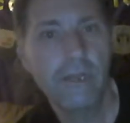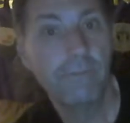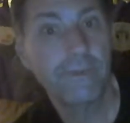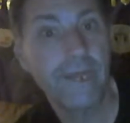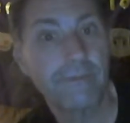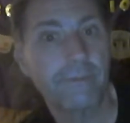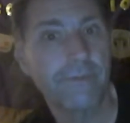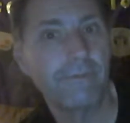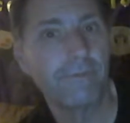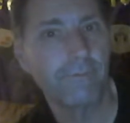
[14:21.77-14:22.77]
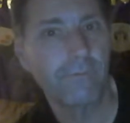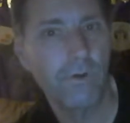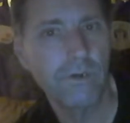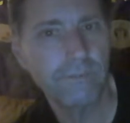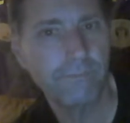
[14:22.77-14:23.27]
Besides himself, of
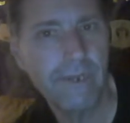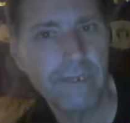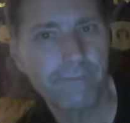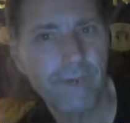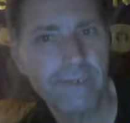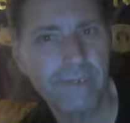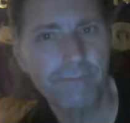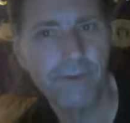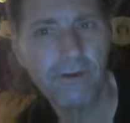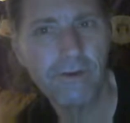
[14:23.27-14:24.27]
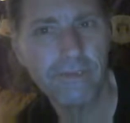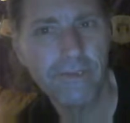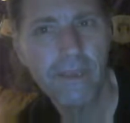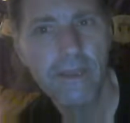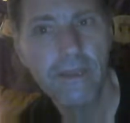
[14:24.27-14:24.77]
course, Miz brings up the
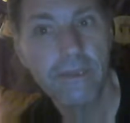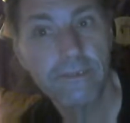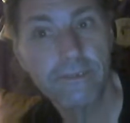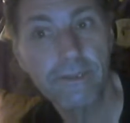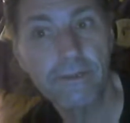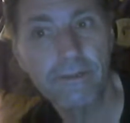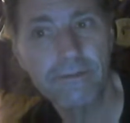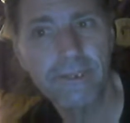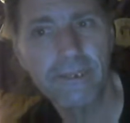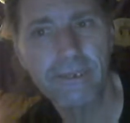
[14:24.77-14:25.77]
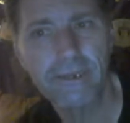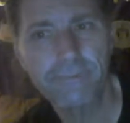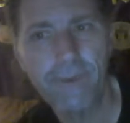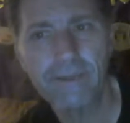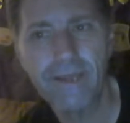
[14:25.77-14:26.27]
Hardys, stealing their
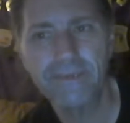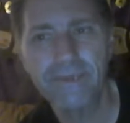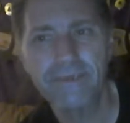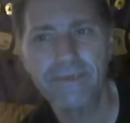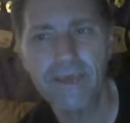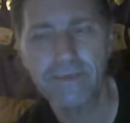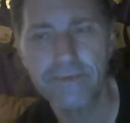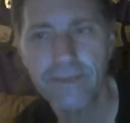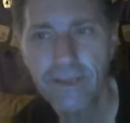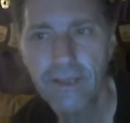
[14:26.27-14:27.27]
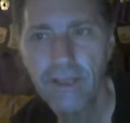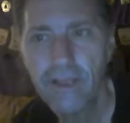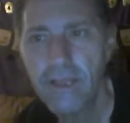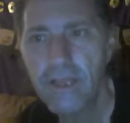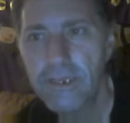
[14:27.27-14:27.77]
spotlights and the titles.
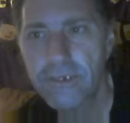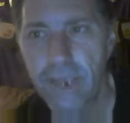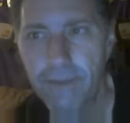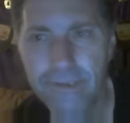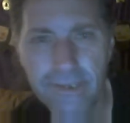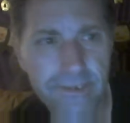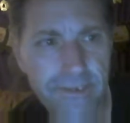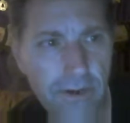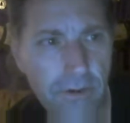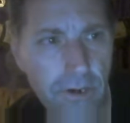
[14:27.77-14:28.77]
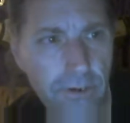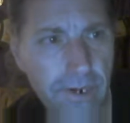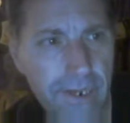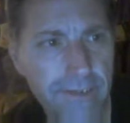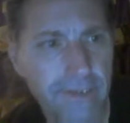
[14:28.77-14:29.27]
Sheamus and Cesaro
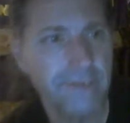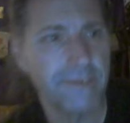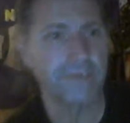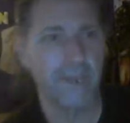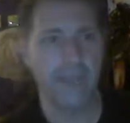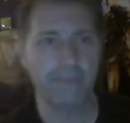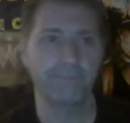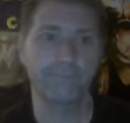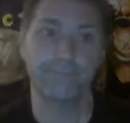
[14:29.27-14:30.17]
agree it's a shame.